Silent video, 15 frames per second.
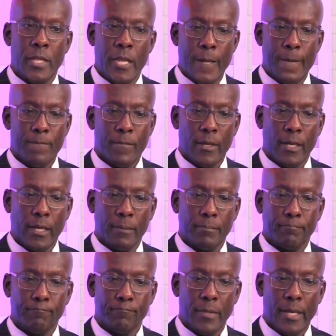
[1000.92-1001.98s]

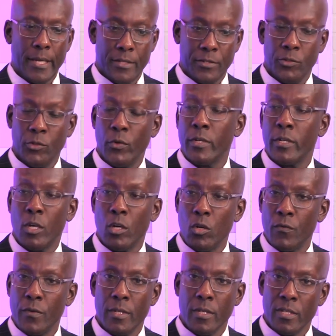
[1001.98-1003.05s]
during
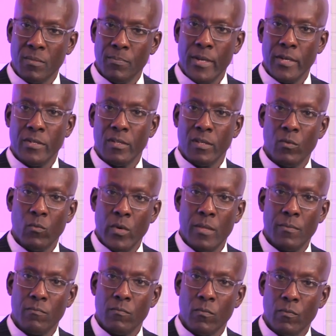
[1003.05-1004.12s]
COVID, especially
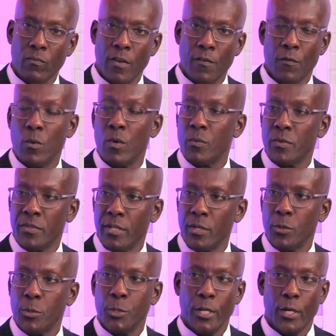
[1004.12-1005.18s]
when everyone was
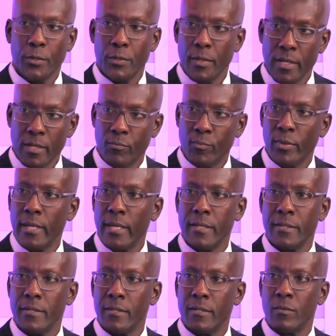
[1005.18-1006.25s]
still sheltering in
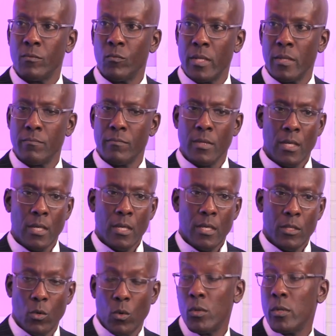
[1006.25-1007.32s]
places and when
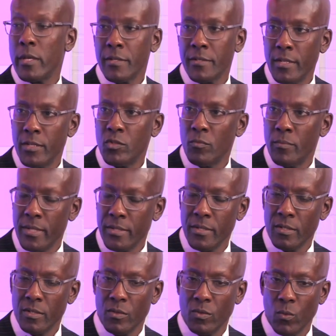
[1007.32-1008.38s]
only essential
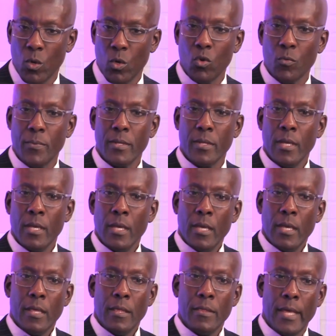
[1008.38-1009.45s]
businesses were open,
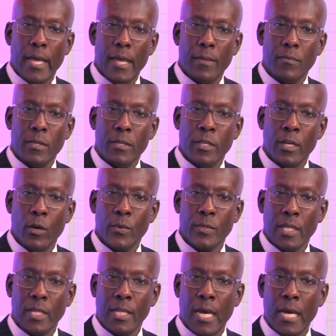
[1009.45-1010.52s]
that there was
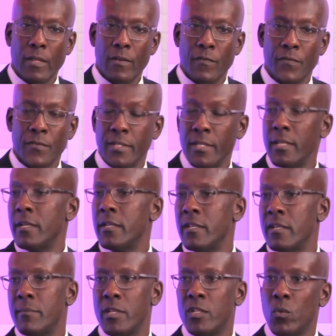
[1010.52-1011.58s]
a lot of
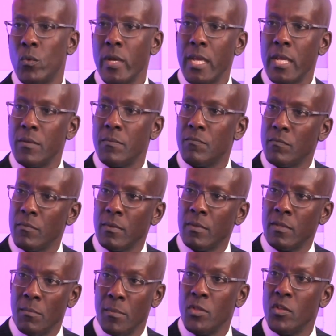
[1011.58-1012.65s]
synergy between
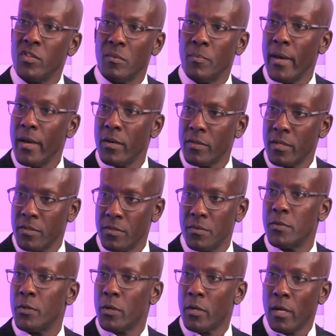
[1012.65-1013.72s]
the municipalities,
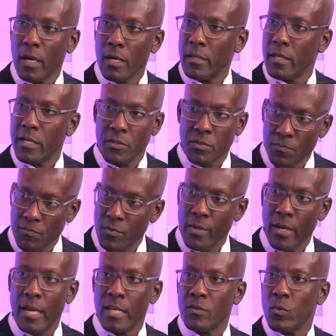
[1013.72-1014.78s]
your colleagues. You
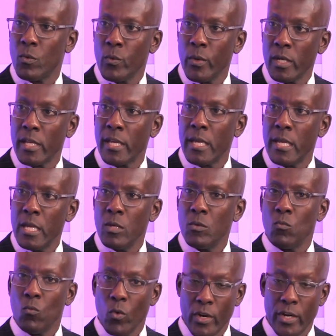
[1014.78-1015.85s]
guys were really
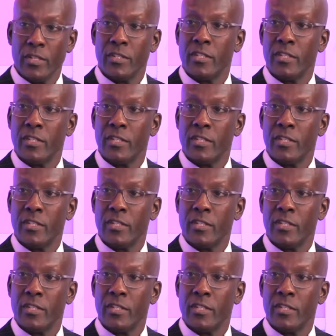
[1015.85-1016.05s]
working